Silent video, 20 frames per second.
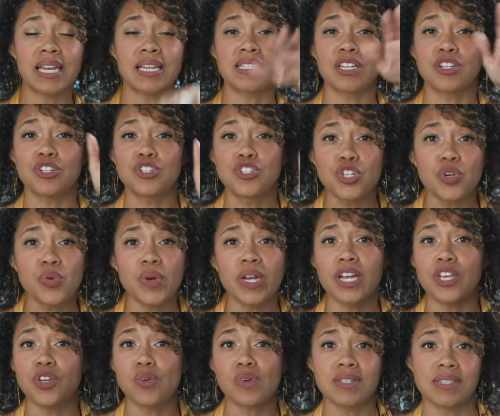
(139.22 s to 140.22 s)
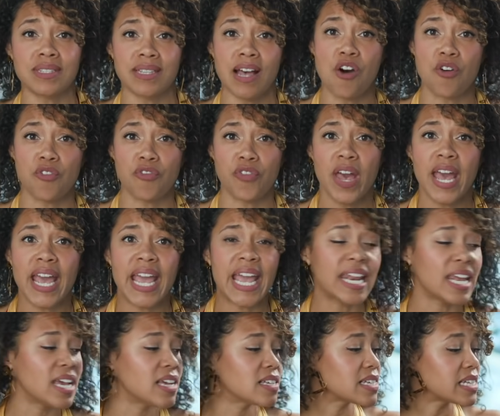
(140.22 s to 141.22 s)
is do it yourself.
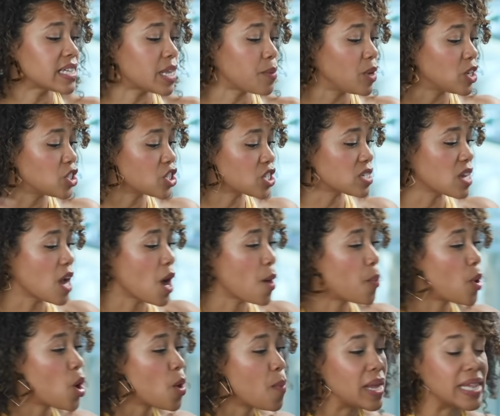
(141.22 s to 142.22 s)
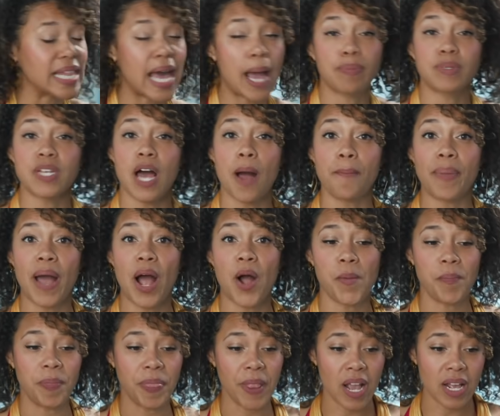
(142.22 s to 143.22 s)
It is, let me just pull my laptop
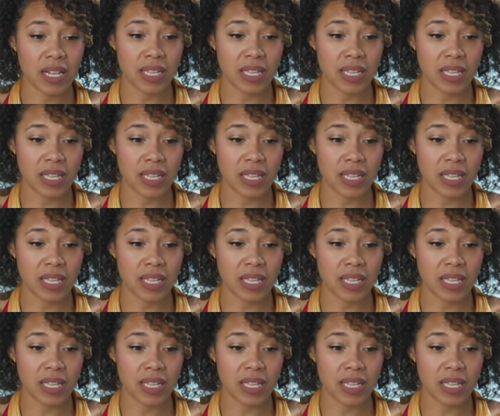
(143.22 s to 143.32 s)
out.